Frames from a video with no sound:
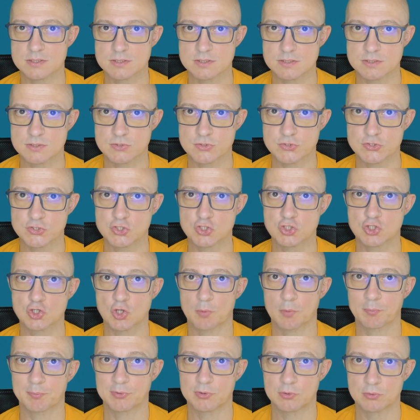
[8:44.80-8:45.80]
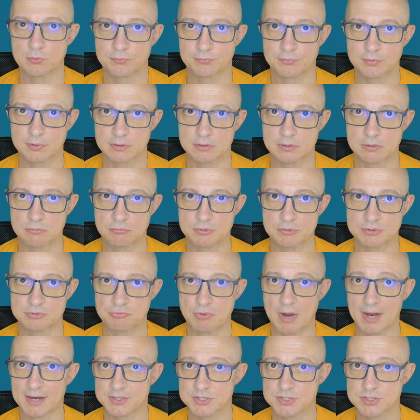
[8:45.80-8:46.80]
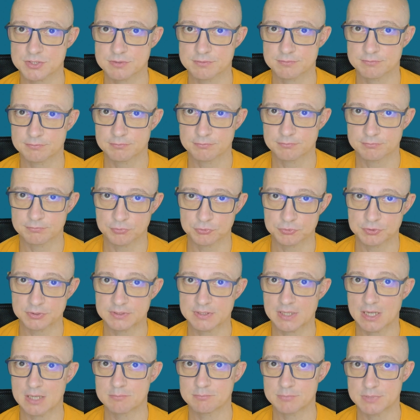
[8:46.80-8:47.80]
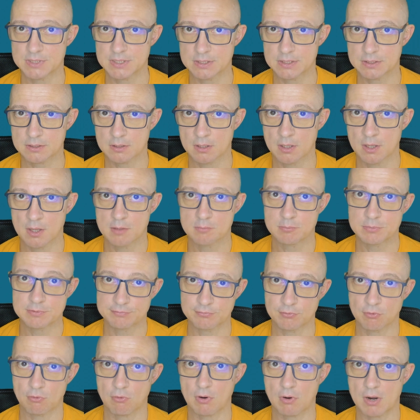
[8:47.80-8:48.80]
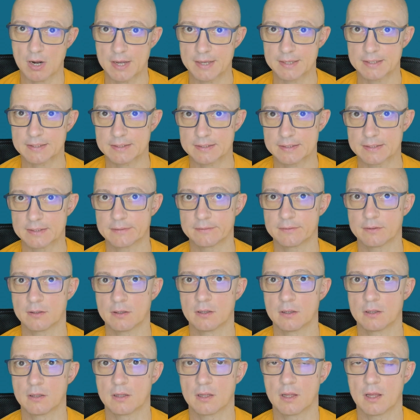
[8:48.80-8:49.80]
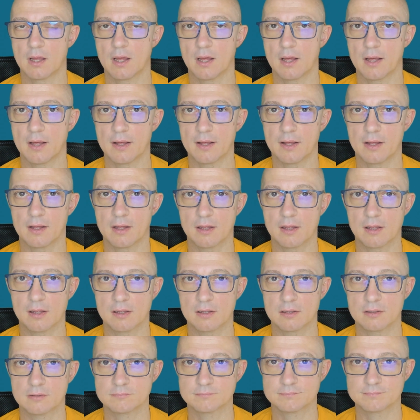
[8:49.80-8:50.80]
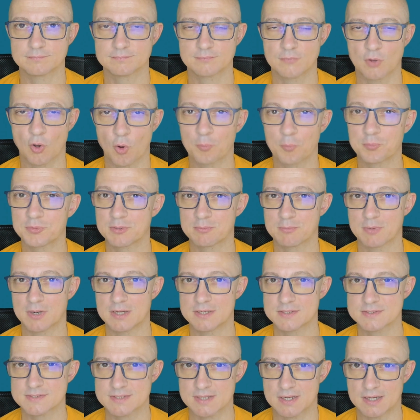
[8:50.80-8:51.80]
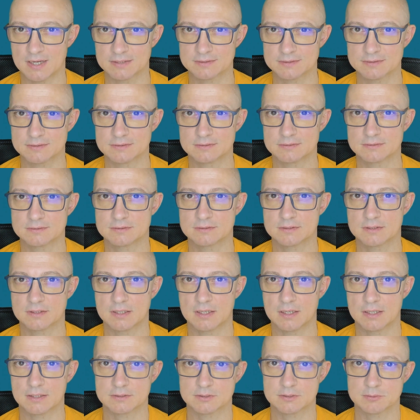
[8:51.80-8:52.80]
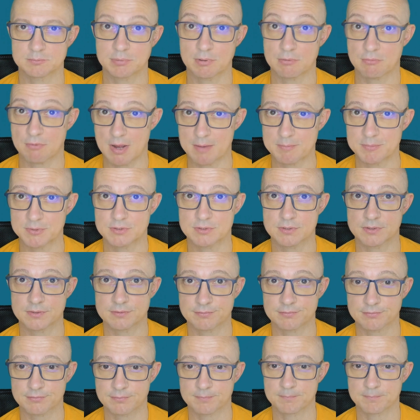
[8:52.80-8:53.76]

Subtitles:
stop using the retraction for the time being, before I can optimize other parameters.